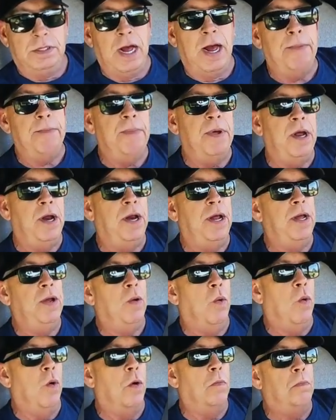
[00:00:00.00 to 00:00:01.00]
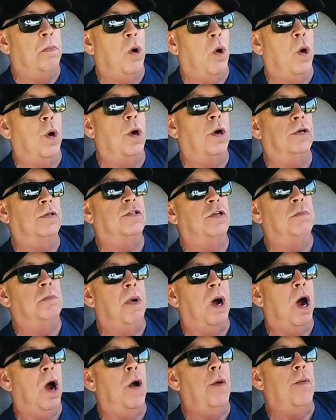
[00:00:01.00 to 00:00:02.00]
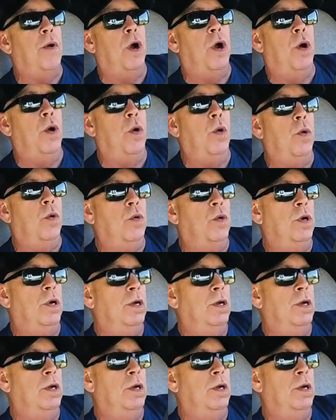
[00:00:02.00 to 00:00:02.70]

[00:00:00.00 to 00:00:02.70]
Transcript: that many or more tomorrow.